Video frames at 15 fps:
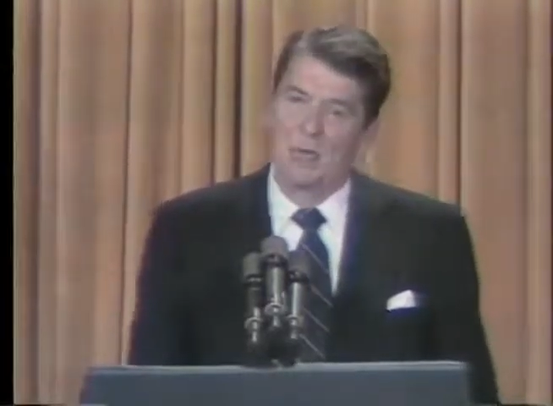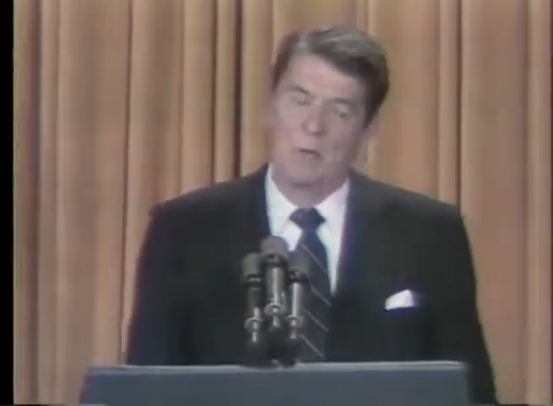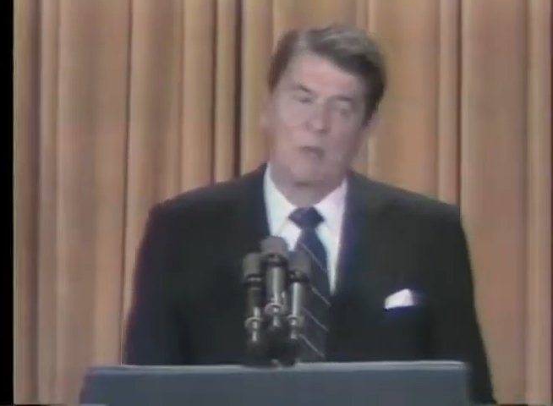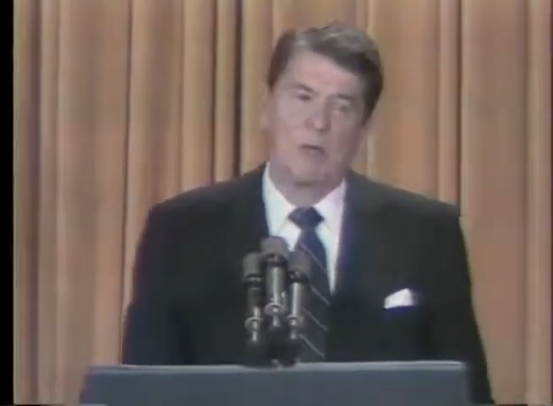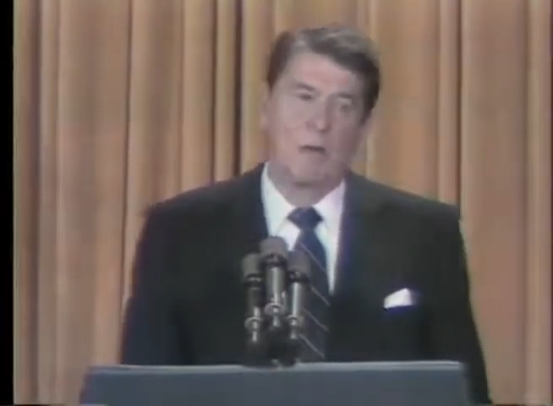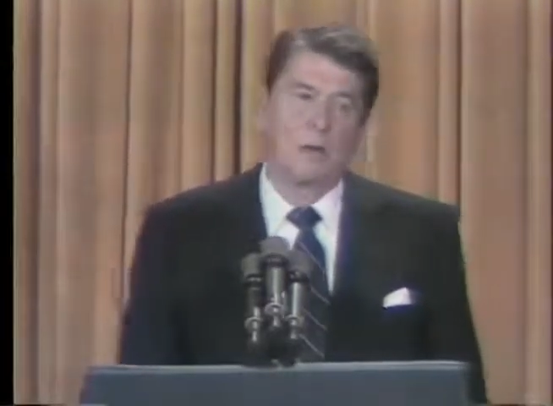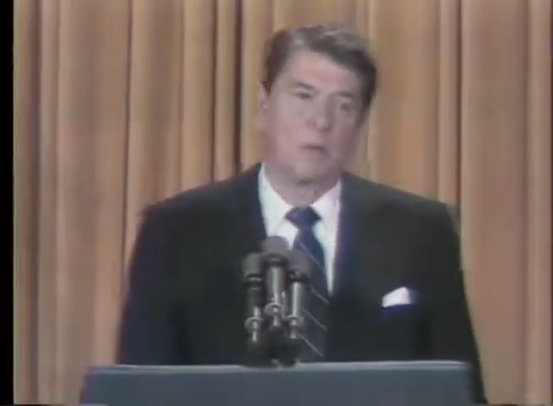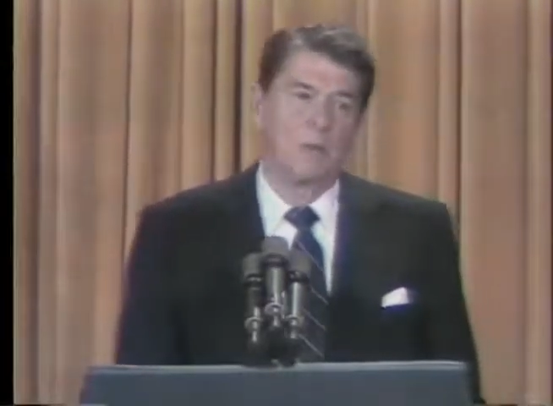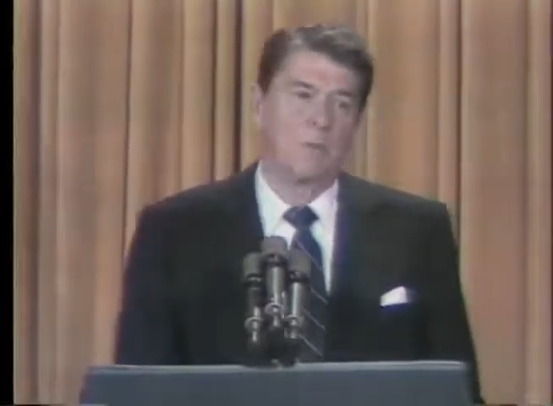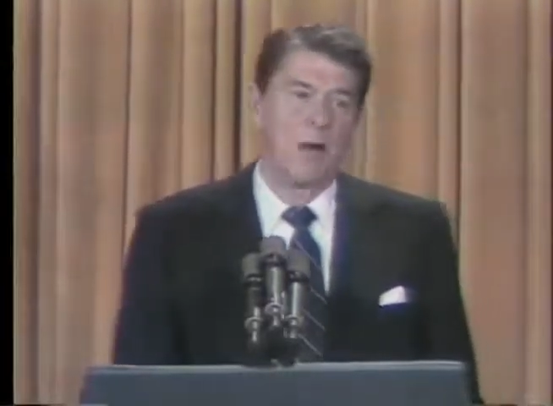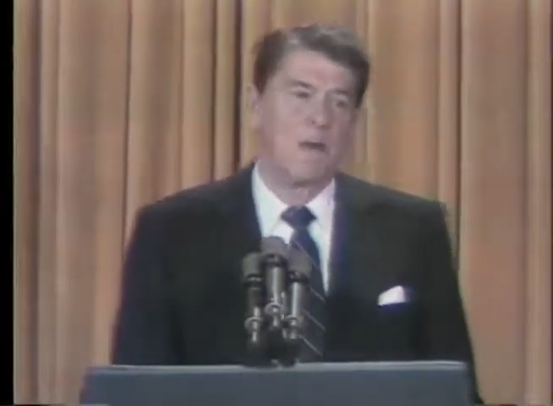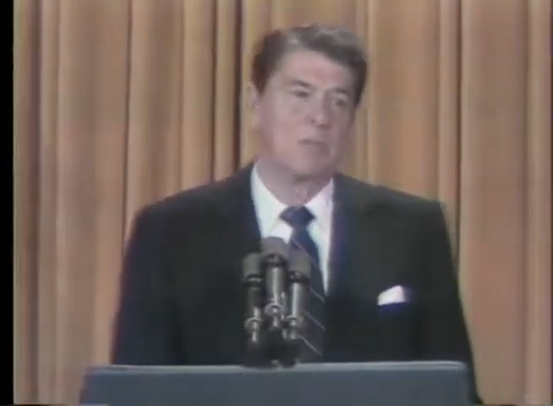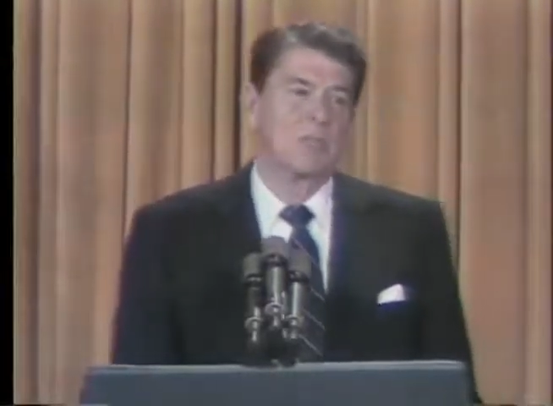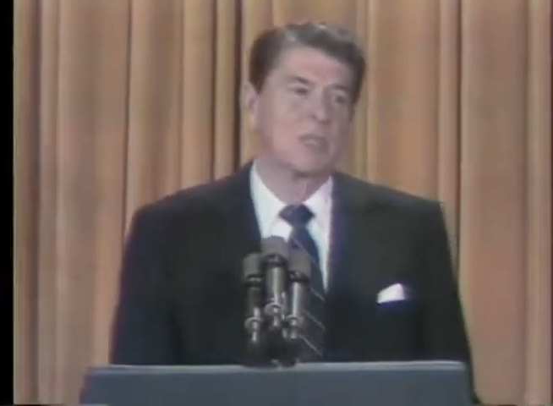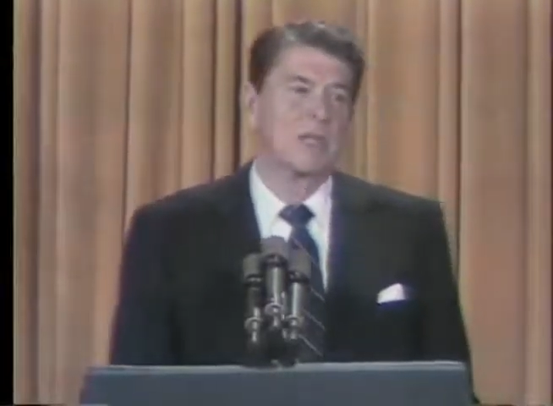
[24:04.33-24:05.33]
to be owned by
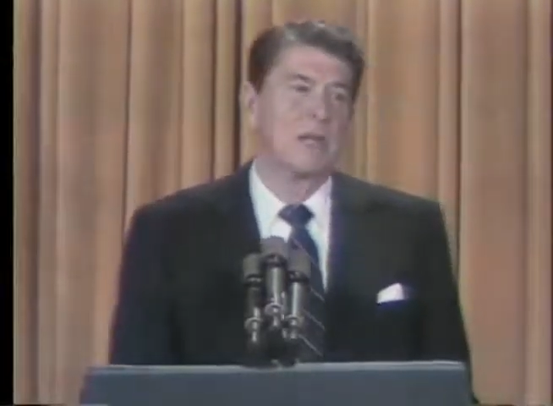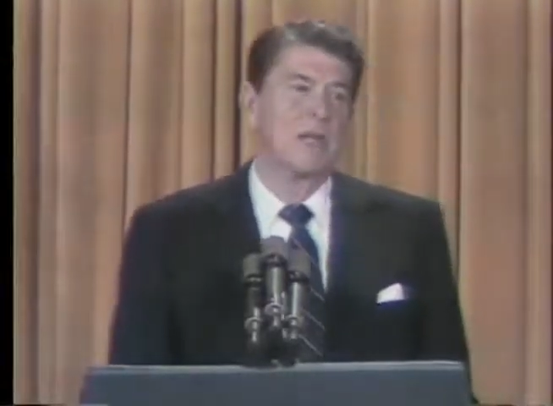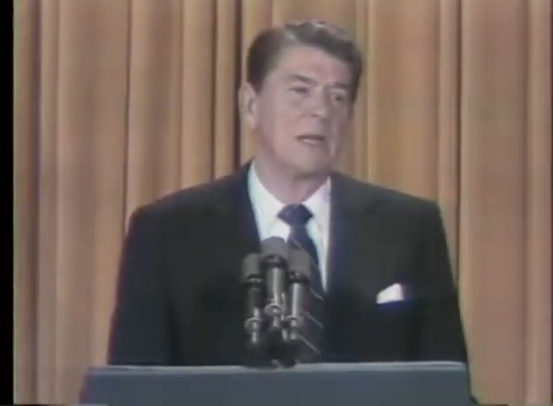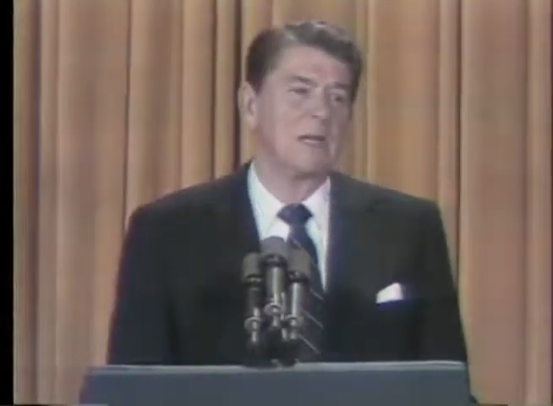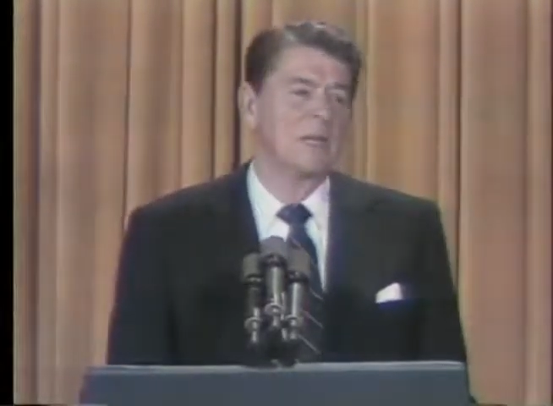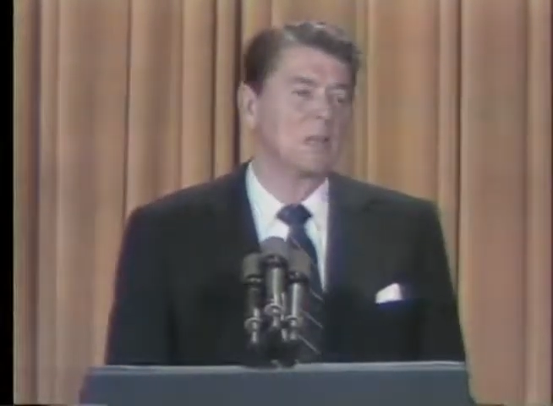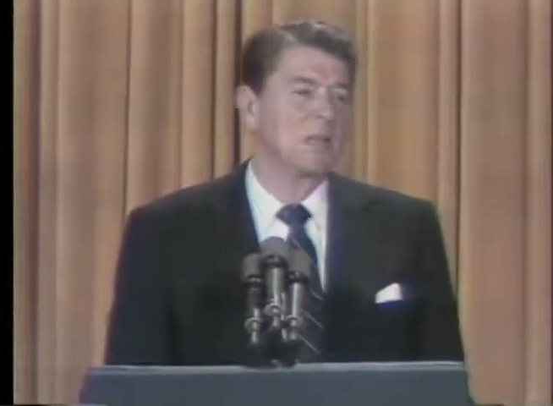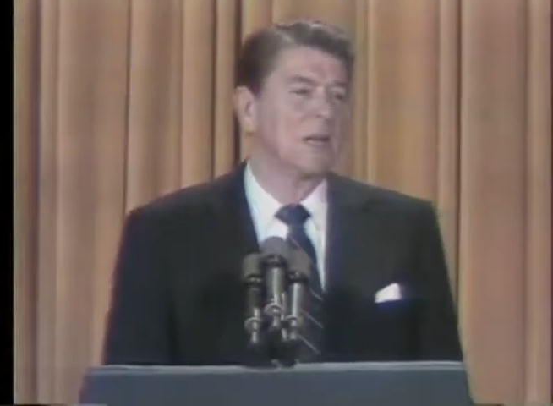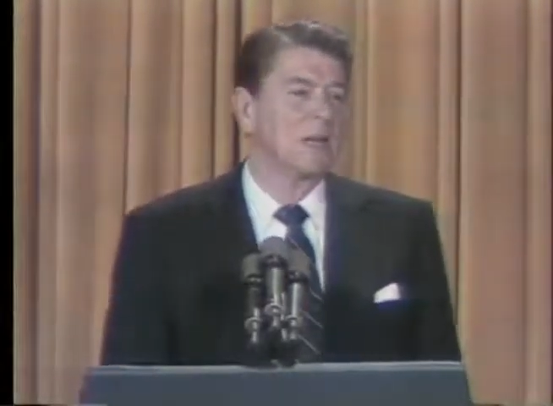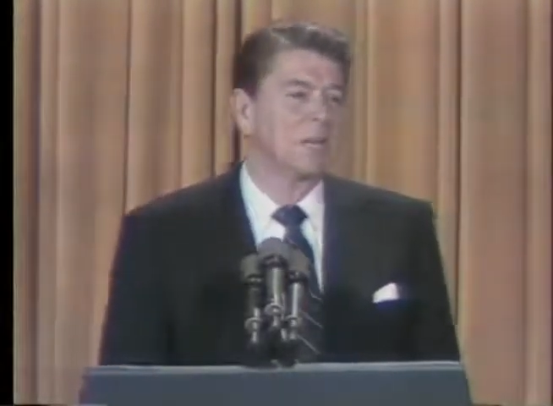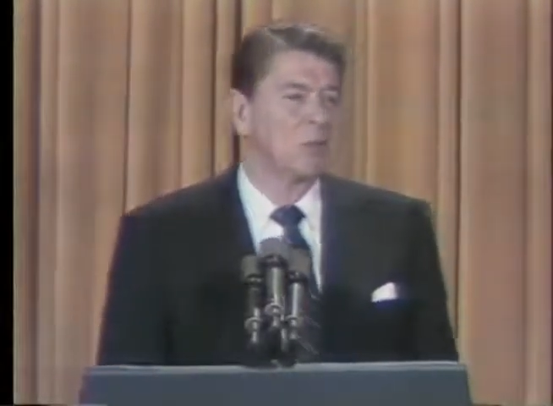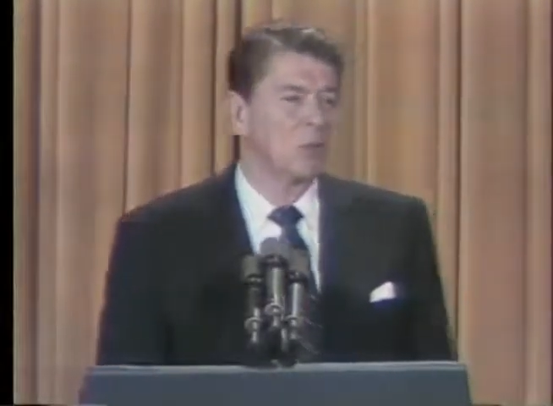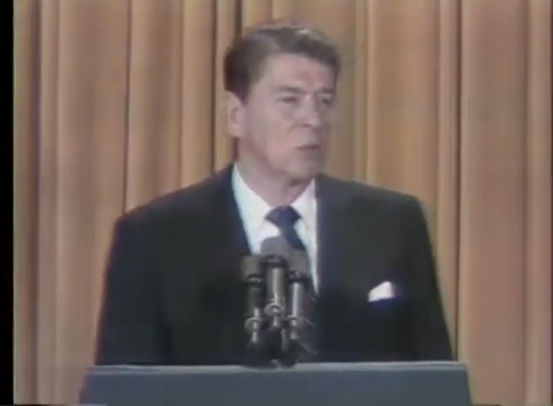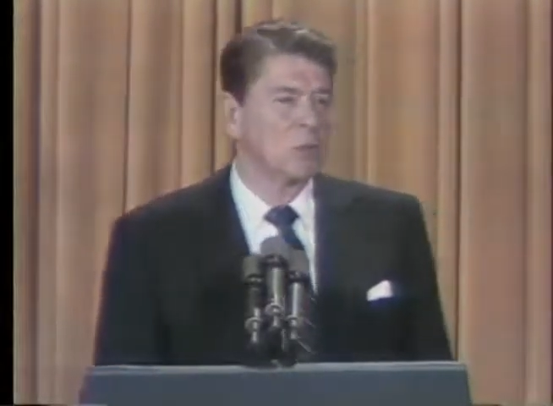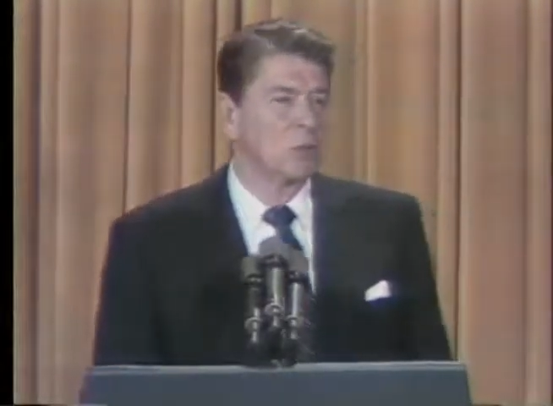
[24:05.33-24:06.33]
the state instead of
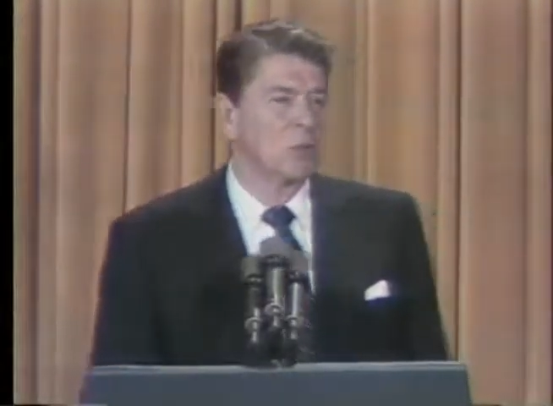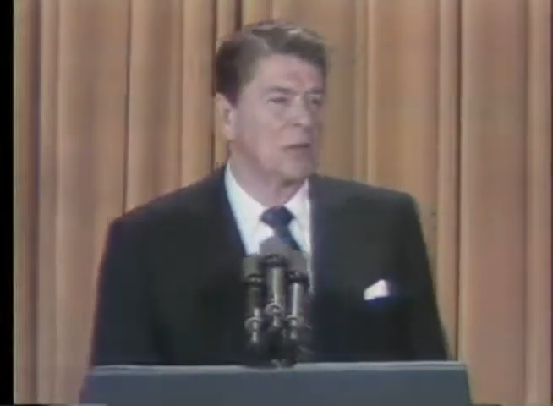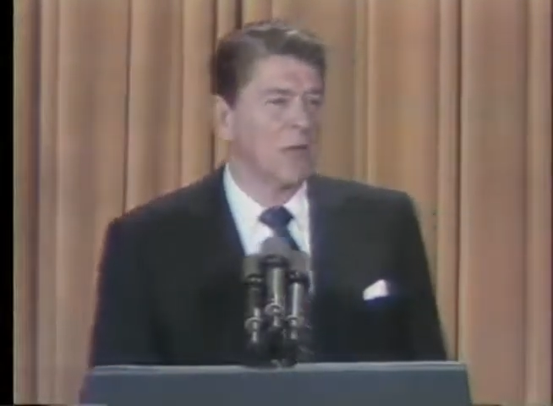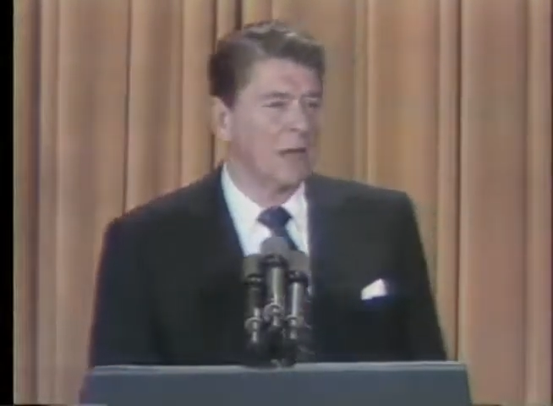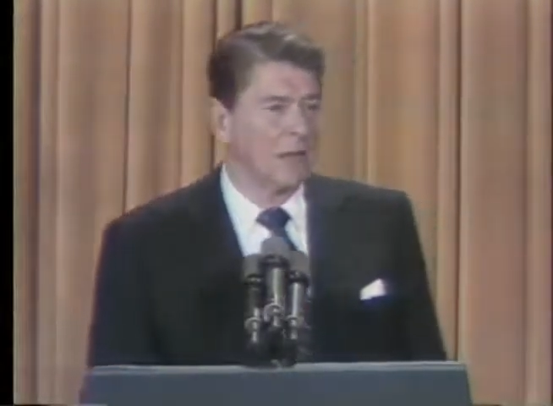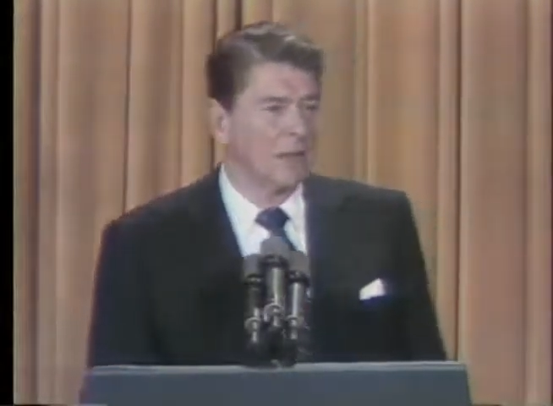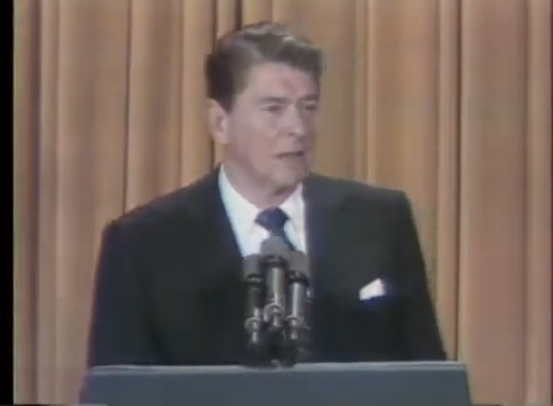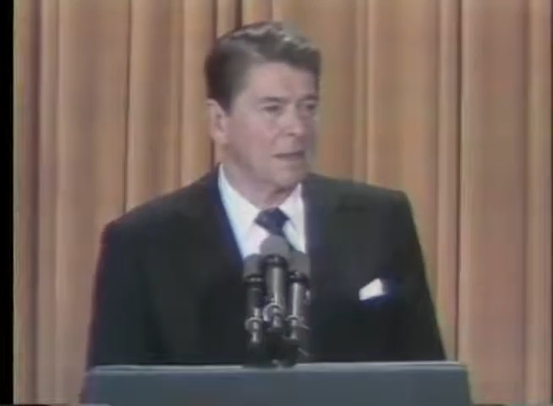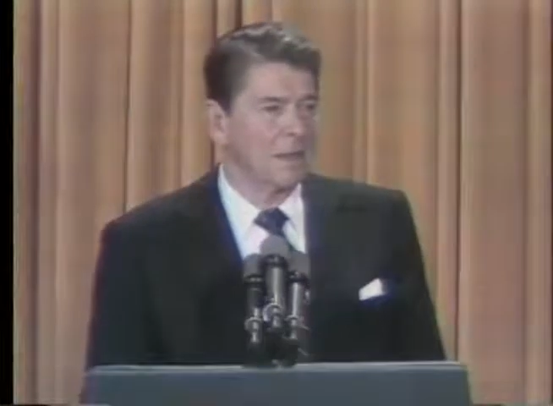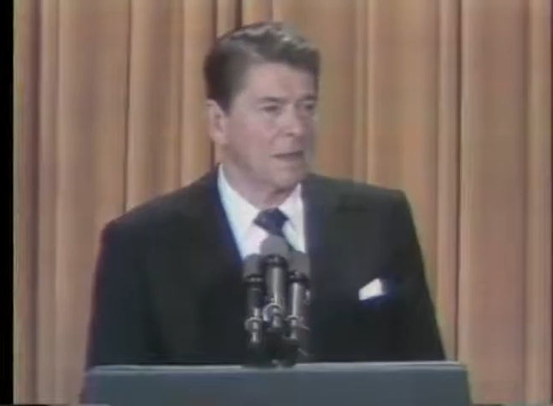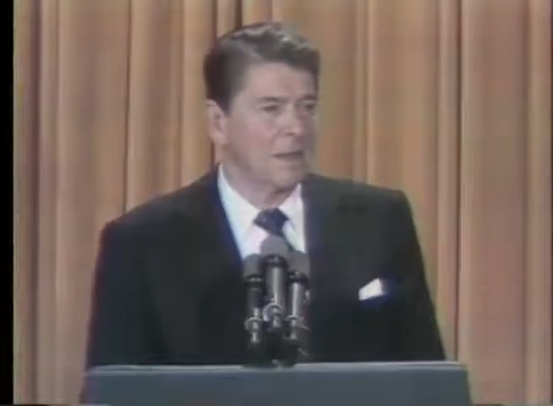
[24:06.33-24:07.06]
those who till it,